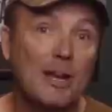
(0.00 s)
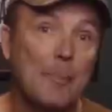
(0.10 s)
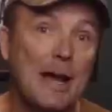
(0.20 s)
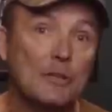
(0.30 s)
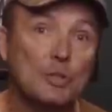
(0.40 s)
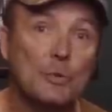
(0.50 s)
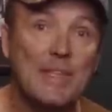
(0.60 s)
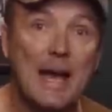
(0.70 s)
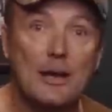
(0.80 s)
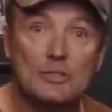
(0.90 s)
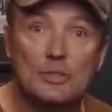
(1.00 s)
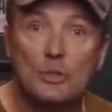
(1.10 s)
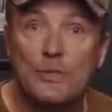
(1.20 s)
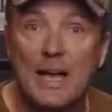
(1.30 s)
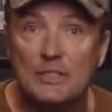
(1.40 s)
You're at about two thousand,
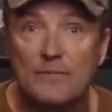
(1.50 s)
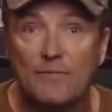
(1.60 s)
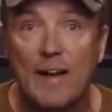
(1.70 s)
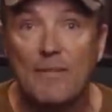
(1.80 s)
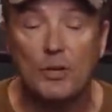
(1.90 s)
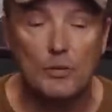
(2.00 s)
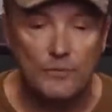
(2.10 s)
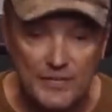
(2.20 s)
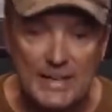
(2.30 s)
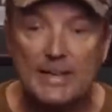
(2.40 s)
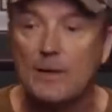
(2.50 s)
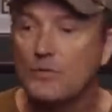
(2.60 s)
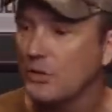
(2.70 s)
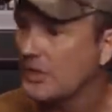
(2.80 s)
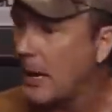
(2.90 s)
two thousand five hundred feet.
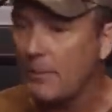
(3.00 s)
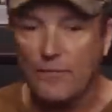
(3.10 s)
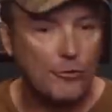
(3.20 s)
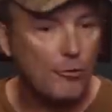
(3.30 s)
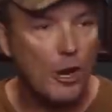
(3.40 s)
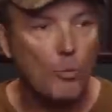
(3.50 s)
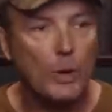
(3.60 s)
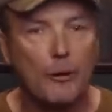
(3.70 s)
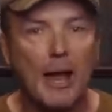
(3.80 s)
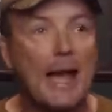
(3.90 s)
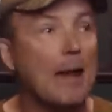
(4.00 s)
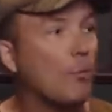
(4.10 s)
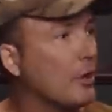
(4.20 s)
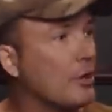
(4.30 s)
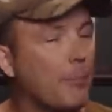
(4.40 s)
Gives you time to figure out where you're
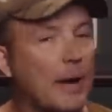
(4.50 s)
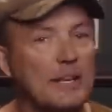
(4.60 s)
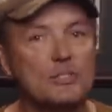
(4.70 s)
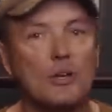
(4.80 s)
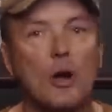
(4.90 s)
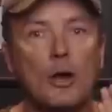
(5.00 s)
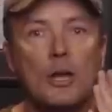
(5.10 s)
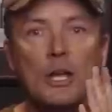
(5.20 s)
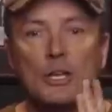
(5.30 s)
at, where your buddies are.